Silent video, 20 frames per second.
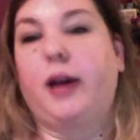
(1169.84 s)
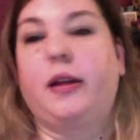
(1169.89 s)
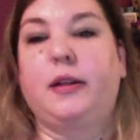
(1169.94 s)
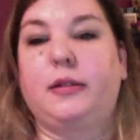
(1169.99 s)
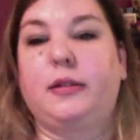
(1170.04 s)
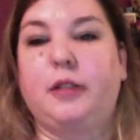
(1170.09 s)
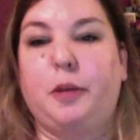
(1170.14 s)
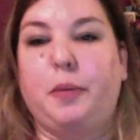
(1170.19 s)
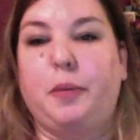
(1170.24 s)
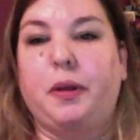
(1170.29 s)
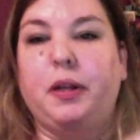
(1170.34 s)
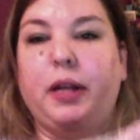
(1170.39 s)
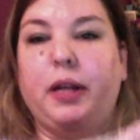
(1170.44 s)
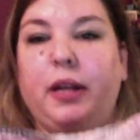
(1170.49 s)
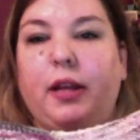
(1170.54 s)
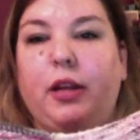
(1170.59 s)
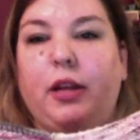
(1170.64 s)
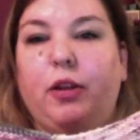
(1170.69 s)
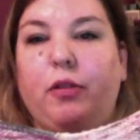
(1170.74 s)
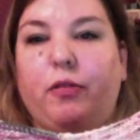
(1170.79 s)
typically
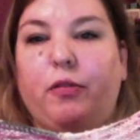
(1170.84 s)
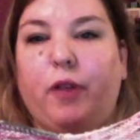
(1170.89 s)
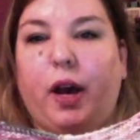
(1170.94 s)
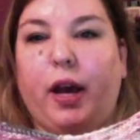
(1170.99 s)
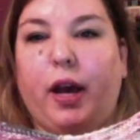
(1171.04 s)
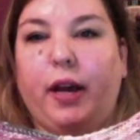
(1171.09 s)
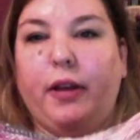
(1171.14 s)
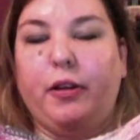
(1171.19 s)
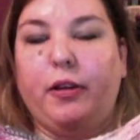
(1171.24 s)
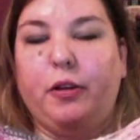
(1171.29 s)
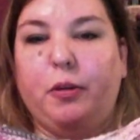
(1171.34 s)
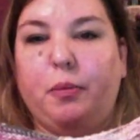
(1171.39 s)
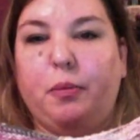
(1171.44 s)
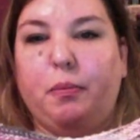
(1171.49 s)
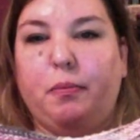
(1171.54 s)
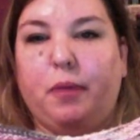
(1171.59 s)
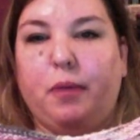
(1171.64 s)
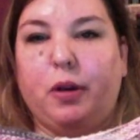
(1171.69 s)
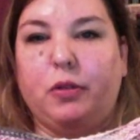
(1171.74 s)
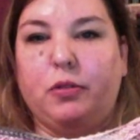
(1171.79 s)
than you find
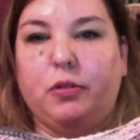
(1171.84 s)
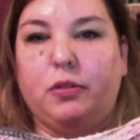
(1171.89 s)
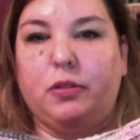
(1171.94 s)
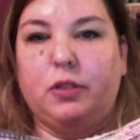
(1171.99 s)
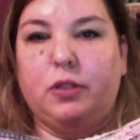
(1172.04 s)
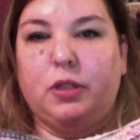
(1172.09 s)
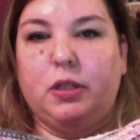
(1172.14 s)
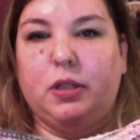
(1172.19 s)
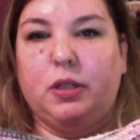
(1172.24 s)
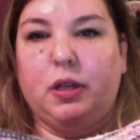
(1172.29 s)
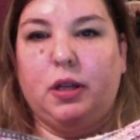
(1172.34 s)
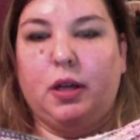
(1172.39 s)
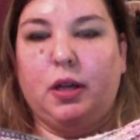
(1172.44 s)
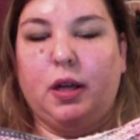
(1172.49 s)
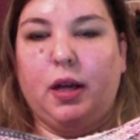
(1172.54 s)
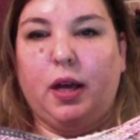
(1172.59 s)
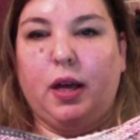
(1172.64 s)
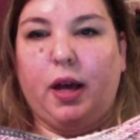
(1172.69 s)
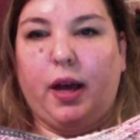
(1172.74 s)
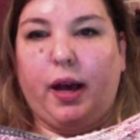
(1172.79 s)
most,
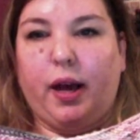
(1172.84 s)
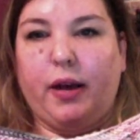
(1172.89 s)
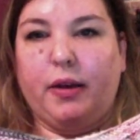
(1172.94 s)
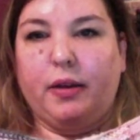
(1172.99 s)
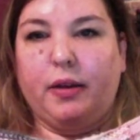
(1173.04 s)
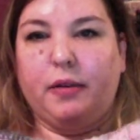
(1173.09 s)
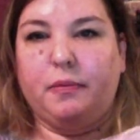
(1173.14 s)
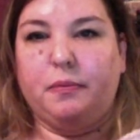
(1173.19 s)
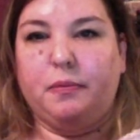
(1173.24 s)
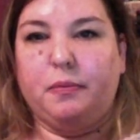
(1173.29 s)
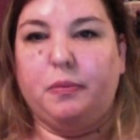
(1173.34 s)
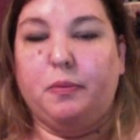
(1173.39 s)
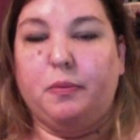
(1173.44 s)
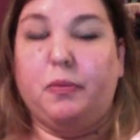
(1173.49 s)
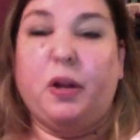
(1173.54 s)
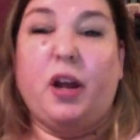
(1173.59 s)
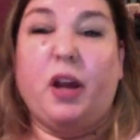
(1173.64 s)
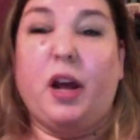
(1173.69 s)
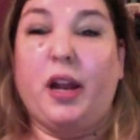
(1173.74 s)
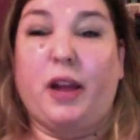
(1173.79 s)
well,
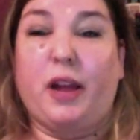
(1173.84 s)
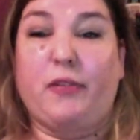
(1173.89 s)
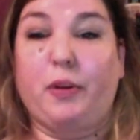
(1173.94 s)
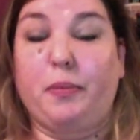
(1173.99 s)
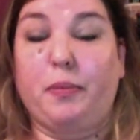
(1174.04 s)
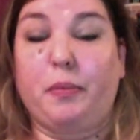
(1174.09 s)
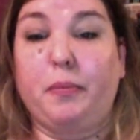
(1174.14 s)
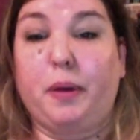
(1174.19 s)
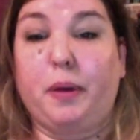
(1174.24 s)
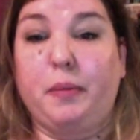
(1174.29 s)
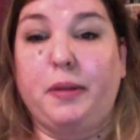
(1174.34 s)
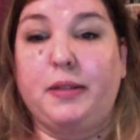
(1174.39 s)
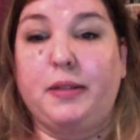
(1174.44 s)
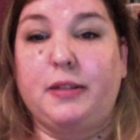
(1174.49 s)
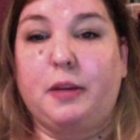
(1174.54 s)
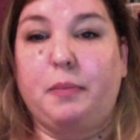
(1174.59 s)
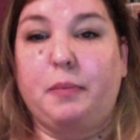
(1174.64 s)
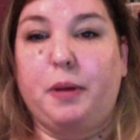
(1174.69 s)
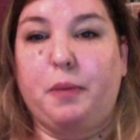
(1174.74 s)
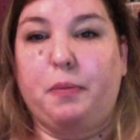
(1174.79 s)
not every, I mean,
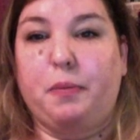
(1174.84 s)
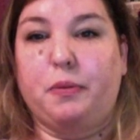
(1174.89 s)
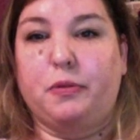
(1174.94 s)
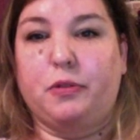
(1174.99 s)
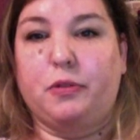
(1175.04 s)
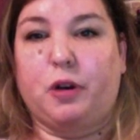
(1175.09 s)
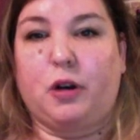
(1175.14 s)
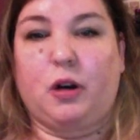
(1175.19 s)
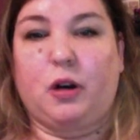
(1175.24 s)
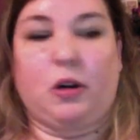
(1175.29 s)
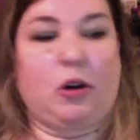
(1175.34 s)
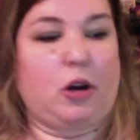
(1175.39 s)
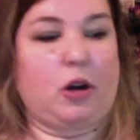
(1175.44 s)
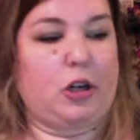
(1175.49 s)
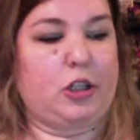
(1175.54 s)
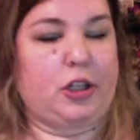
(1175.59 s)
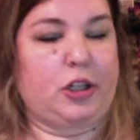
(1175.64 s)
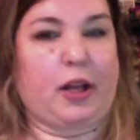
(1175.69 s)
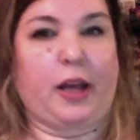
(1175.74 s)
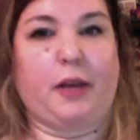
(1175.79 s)
some people's are
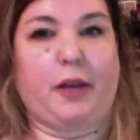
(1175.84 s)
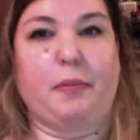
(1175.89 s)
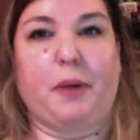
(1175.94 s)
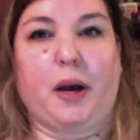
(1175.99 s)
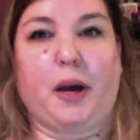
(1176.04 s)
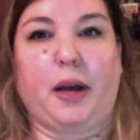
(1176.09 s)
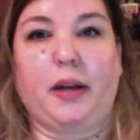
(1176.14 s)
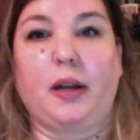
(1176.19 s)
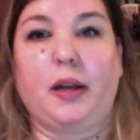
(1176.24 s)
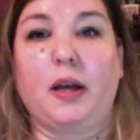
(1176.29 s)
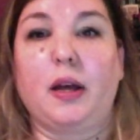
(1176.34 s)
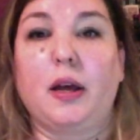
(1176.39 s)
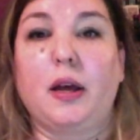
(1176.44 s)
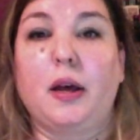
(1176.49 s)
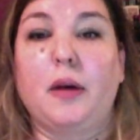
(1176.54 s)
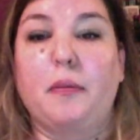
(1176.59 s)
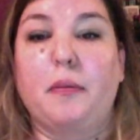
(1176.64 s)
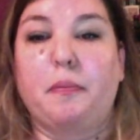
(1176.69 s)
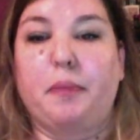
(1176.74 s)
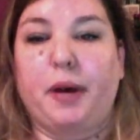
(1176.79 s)
large like mine,
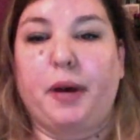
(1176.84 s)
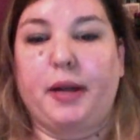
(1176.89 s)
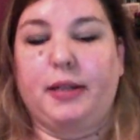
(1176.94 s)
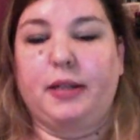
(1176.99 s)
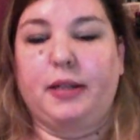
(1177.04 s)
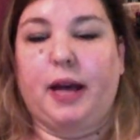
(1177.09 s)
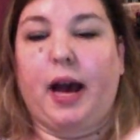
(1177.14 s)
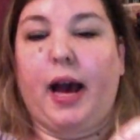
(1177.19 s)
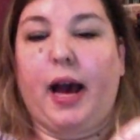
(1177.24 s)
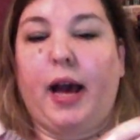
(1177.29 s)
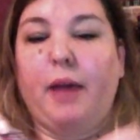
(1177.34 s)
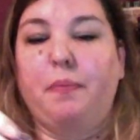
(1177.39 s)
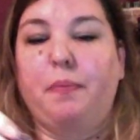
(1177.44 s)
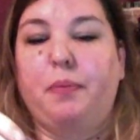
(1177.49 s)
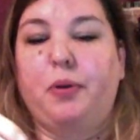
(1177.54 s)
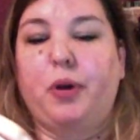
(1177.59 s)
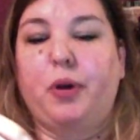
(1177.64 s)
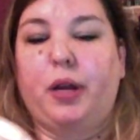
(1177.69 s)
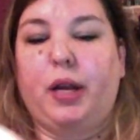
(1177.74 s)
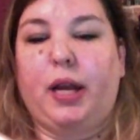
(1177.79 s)
but I
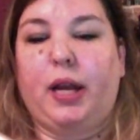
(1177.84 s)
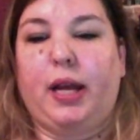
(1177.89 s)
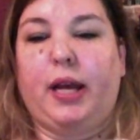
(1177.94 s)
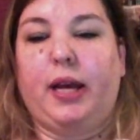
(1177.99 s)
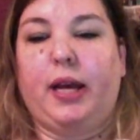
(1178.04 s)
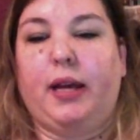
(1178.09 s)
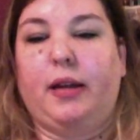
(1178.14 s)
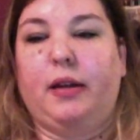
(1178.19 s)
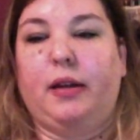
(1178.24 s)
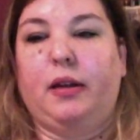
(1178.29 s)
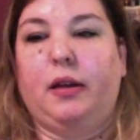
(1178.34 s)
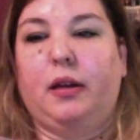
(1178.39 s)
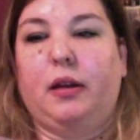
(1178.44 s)
put in